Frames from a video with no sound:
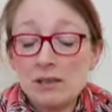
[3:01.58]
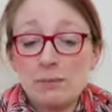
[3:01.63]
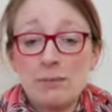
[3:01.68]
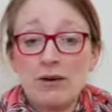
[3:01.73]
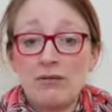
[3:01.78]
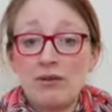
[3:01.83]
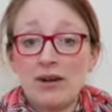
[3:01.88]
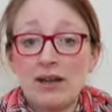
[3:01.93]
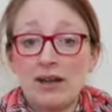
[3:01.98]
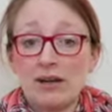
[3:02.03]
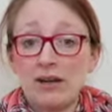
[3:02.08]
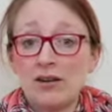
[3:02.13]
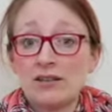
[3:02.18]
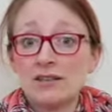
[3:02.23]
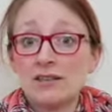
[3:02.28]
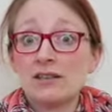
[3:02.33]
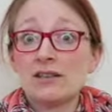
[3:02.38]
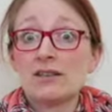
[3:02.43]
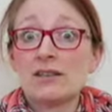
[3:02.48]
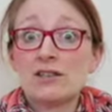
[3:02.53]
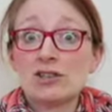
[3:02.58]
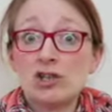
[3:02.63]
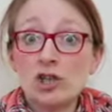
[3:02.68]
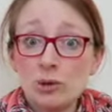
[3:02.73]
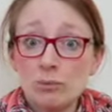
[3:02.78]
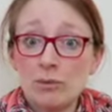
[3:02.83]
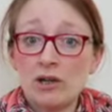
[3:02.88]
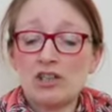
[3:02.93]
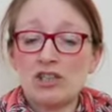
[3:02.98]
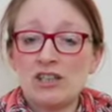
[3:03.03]
it's about recognising that there's
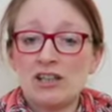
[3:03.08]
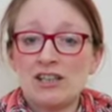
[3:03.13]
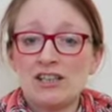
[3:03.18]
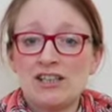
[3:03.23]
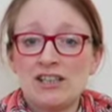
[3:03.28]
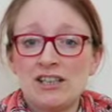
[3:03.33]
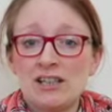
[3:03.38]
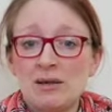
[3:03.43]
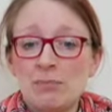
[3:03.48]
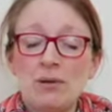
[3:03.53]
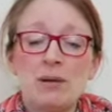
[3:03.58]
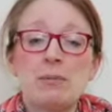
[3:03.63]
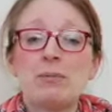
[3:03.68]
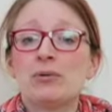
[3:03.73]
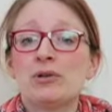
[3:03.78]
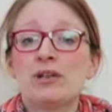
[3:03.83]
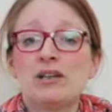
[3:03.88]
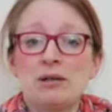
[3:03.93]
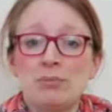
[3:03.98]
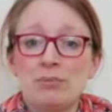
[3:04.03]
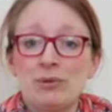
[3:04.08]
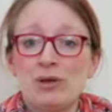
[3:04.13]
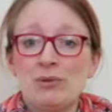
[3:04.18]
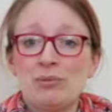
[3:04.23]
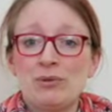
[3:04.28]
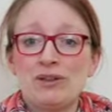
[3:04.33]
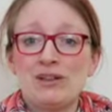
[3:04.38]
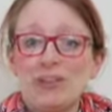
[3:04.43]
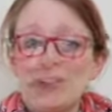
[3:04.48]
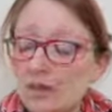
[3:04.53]
too much energy and people need a
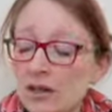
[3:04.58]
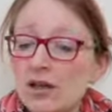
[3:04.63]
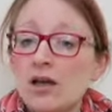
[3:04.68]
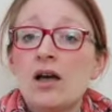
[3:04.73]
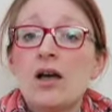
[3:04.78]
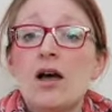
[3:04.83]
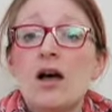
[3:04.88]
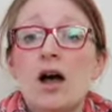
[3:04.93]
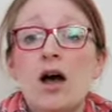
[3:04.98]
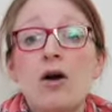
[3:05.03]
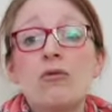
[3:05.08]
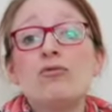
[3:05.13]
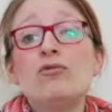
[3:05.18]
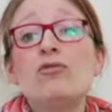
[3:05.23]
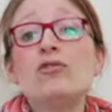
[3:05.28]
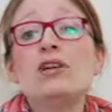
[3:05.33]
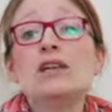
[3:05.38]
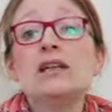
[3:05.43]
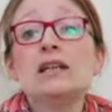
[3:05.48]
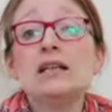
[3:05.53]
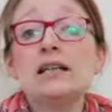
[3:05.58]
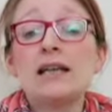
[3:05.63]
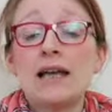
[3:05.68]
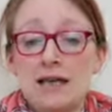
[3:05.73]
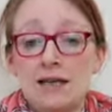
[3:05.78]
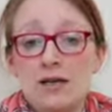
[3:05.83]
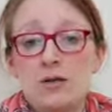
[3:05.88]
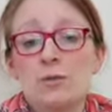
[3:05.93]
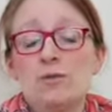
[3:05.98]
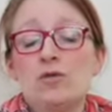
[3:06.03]
moment. A really
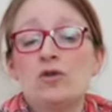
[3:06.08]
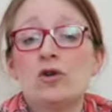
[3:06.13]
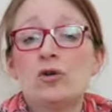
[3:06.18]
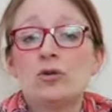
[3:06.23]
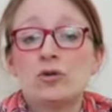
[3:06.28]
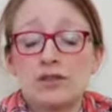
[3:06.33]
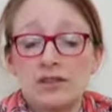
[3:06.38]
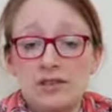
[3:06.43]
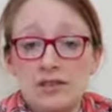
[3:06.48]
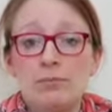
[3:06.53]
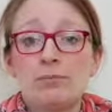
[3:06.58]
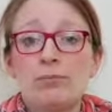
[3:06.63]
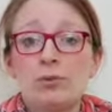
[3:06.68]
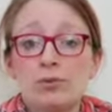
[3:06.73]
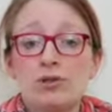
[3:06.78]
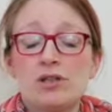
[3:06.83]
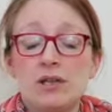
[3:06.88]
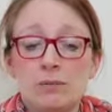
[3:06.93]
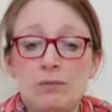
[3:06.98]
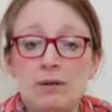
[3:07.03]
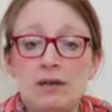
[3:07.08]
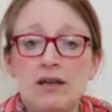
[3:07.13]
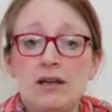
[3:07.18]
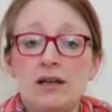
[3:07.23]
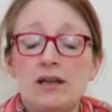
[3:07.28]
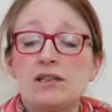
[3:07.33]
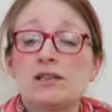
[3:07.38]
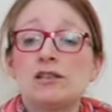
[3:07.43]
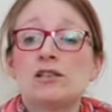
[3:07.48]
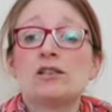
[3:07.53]
helpful, simple tip
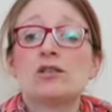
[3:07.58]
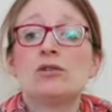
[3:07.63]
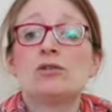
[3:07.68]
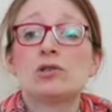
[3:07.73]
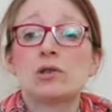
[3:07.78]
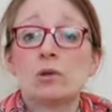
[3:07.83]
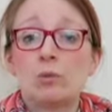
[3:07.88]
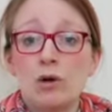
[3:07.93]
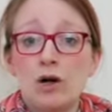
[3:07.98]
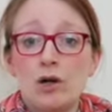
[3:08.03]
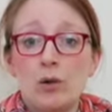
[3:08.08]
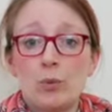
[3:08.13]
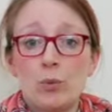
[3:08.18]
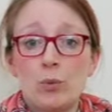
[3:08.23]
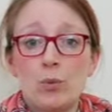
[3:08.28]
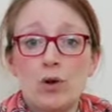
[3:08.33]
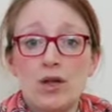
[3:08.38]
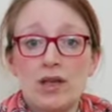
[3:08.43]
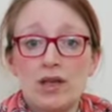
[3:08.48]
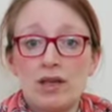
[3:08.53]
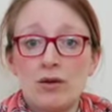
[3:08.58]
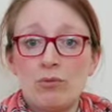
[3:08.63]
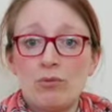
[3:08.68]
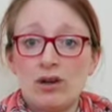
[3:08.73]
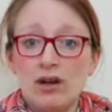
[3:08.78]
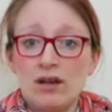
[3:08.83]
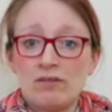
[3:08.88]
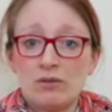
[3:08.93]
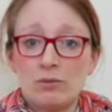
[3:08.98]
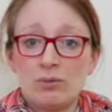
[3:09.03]
here is to use the word we
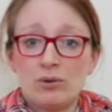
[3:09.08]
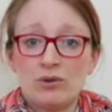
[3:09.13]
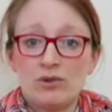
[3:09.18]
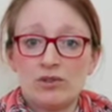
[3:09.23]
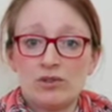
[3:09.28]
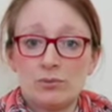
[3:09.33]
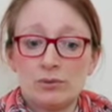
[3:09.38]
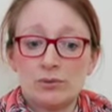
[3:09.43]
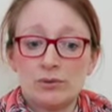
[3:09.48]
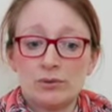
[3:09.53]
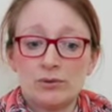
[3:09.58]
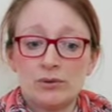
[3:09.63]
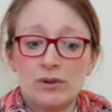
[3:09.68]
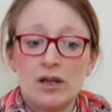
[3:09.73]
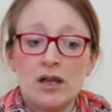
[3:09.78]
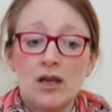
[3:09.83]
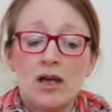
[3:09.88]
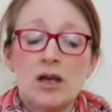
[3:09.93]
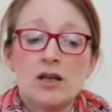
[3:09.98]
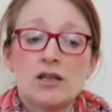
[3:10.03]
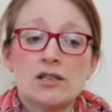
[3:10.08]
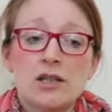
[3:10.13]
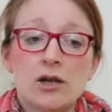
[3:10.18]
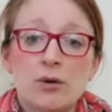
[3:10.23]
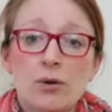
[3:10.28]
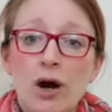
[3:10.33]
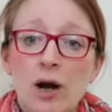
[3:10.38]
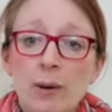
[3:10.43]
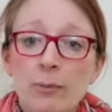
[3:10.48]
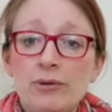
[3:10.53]
whenever possible.
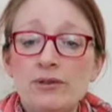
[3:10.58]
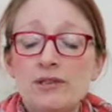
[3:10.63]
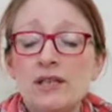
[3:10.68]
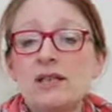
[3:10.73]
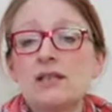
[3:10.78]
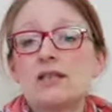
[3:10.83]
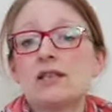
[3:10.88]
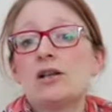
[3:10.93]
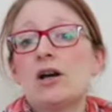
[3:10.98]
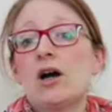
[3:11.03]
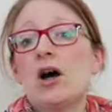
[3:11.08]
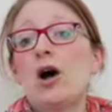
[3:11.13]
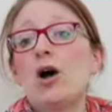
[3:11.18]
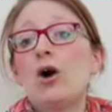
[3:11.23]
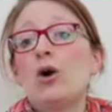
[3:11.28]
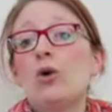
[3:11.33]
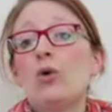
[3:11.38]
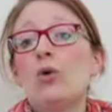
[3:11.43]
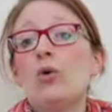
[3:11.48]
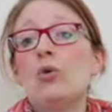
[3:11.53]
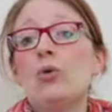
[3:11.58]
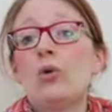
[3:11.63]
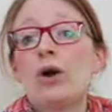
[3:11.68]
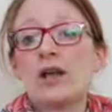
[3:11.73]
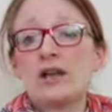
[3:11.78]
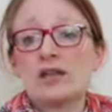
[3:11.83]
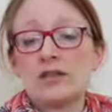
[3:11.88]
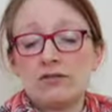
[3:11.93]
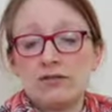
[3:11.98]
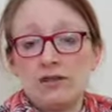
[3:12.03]
So I present to a whole
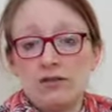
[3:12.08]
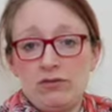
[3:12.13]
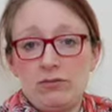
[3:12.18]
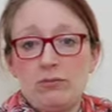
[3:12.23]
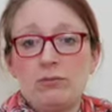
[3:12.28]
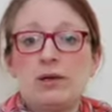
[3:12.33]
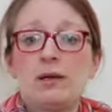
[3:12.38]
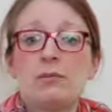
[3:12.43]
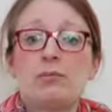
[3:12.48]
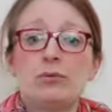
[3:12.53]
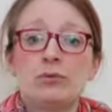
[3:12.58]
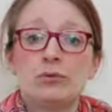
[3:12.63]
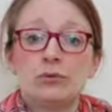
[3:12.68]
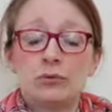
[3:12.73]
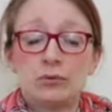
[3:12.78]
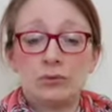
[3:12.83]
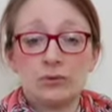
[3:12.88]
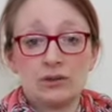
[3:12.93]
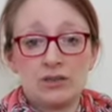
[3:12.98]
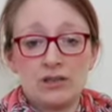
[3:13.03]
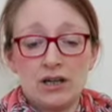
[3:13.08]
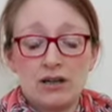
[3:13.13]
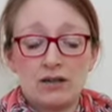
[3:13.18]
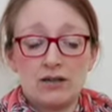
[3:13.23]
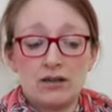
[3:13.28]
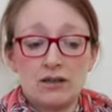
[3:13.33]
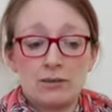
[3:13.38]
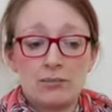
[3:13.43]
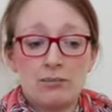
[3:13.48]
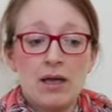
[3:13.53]
range of different people all the
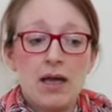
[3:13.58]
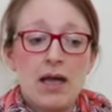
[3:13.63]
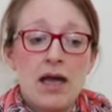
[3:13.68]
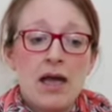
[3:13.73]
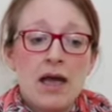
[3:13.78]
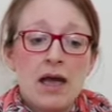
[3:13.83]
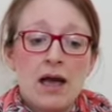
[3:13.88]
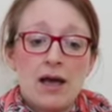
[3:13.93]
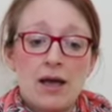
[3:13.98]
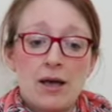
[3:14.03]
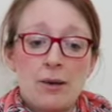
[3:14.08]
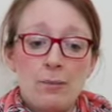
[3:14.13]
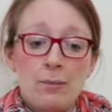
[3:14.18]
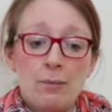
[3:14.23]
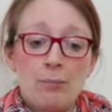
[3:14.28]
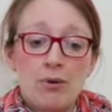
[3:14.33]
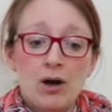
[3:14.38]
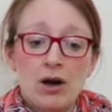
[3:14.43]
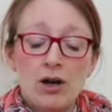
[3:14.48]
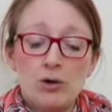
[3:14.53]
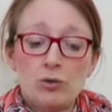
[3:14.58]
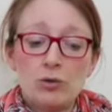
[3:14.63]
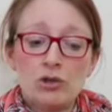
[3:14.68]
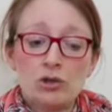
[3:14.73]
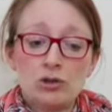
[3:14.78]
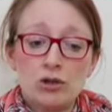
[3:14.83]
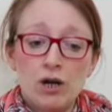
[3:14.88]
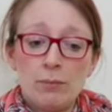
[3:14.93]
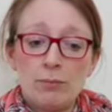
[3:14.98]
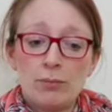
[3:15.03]
time, but I always
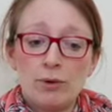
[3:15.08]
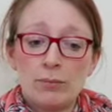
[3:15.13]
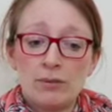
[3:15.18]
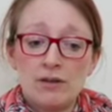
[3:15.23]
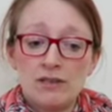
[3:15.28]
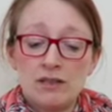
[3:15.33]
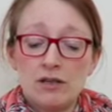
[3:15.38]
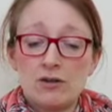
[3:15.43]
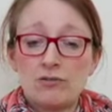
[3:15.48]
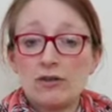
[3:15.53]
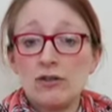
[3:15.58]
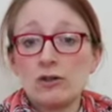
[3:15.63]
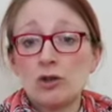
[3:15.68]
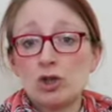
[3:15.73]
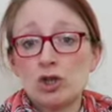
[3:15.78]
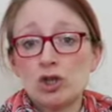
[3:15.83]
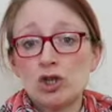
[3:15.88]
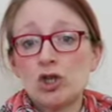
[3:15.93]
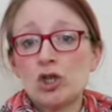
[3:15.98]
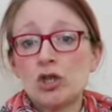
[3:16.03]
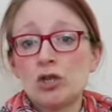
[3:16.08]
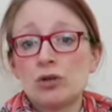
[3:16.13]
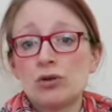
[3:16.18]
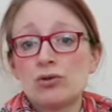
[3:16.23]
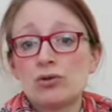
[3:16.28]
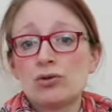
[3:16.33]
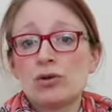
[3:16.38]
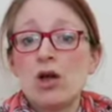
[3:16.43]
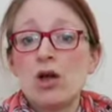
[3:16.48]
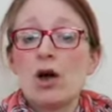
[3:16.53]
try and put myself in the
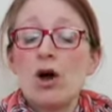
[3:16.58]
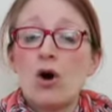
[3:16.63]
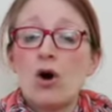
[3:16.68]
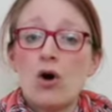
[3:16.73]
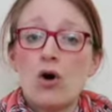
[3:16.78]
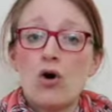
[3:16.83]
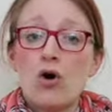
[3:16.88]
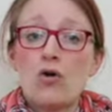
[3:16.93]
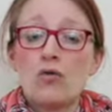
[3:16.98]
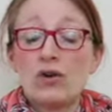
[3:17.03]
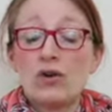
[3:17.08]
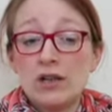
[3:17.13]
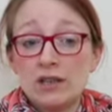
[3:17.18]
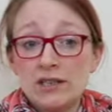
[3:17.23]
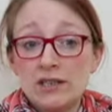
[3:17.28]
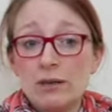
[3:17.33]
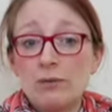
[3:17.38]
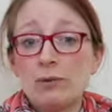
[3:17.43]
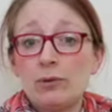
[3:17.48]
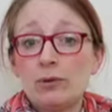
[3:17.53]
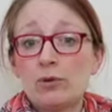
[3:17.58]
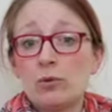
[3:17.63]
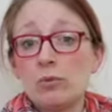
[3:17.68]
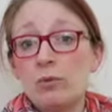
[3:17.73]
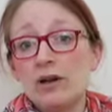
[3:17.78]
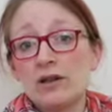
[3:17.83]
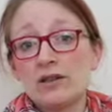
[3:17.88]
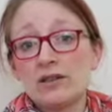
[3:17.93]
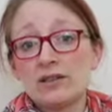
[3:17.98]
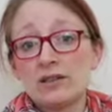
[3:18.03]
shoes of a typical
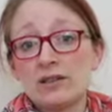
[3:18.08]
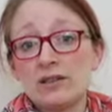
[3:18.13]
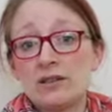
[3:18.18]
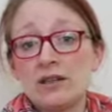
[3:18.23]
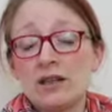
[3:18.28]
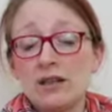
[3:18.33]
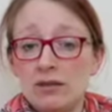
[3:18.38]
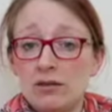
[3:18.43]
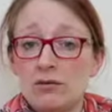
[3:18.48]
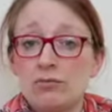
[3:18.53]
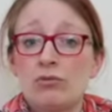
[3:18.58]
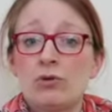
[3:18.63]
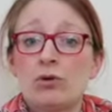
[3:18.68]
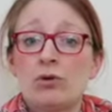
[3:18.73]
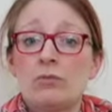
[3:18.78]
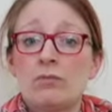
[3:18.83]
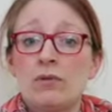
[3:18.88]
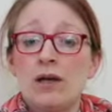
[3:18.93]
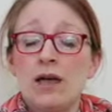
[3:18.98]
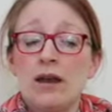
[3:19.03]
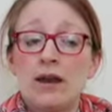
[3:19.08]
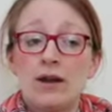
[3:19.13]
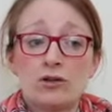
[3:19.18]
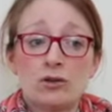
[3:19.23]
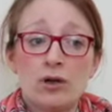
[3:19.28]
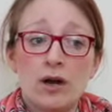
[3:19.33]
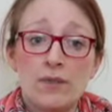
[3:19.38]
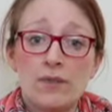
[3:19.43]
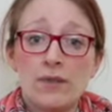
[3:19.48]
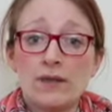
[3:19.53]
person in the room, and I
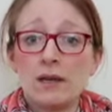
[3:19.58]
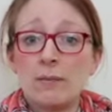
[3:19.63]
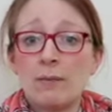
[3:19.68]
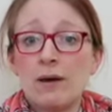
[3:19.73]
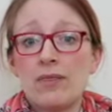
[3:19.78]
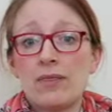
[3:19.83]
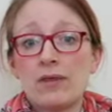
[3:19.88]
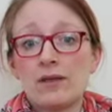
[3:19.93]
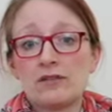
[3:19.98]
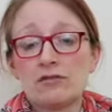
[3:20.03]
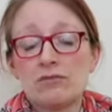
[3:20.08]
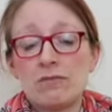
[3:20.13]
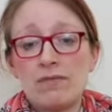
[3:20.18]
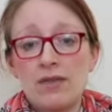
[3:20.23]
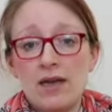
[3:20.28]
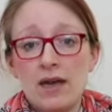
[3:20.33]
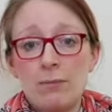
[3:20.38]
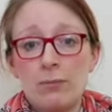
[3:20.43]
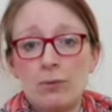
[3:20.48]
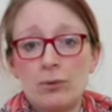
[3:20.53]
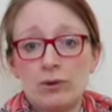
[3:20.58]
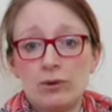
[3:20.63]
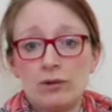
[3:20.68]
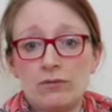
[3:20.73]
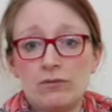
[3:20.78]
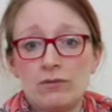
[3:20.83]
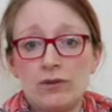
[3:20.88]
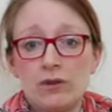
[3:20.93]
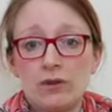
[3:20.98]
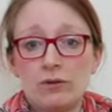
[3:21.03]
try and think about things from their point
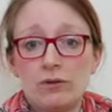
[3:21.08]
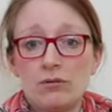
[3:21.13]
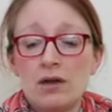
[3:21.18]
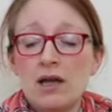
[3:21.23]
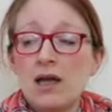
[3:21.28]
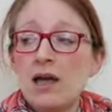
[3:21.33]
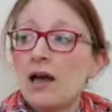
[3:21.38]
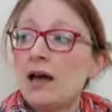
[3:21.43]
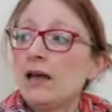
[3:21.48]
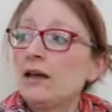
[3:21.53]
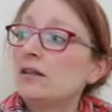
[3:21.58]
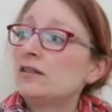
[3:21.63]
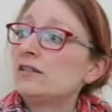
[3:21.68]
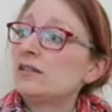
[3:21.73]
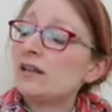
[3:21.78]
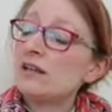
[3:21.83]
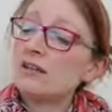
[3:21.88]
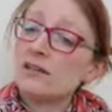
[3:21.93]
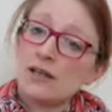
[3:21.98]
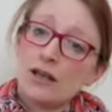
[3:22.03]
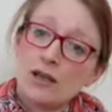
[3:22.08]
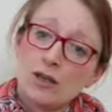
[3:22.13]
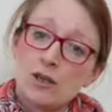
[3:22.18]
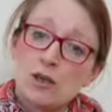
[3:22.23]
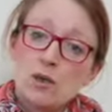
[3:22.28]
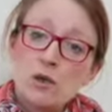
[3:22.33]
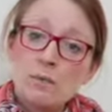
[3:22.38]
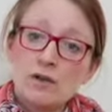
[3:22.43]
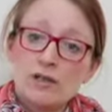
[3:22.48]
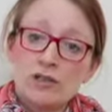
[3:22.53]
of view. And instead of saying,
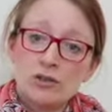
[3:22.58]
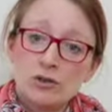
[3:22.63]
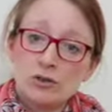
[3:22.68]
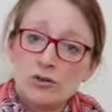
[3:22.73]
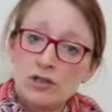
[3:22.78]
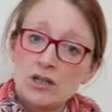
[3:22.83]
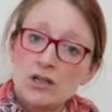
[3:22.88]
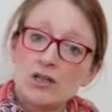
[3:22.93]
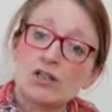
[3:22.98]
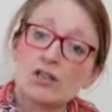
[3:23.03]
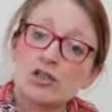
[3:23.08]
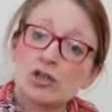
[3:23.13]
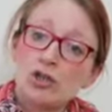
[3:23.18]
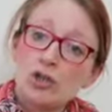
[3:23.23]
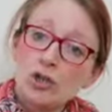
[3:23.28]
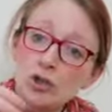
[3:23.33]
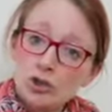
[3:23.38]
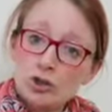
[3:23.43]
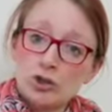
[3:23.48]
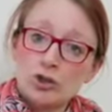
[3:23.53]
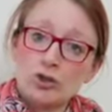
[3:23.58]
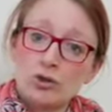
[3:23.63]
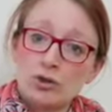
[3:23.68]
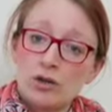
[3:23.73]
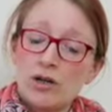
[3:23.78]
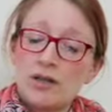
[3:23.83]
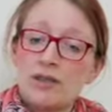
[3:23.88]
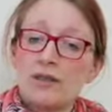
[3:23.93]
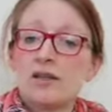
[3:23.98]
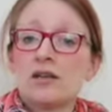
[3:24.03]
you must do this, you should
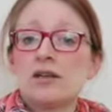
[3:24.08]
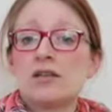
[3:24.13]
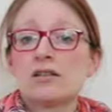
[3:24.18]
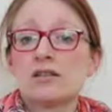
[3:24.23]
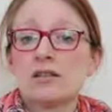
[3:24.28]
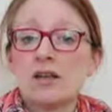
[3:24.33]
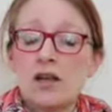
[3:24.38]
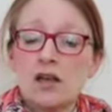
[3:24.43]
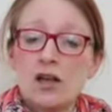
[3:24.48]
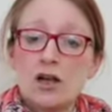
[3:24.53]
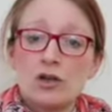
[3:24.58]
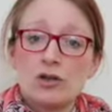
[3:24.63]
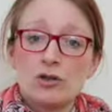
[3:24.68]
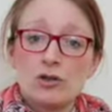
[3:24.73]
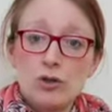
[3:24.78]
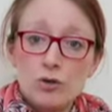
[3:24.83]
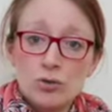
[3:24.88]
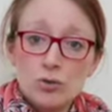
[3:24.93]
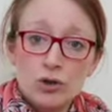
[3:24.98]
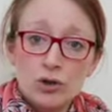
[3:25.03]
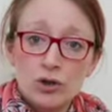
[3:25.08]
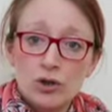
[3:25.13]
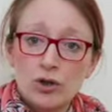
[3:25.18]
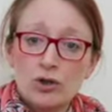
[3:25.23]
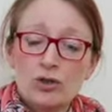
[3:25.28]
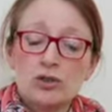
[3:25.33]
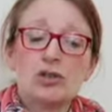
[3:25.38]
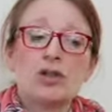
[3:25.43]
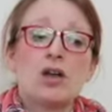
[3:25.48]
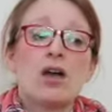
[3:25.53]
try this, you
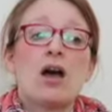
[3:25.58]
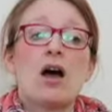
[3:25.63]
could,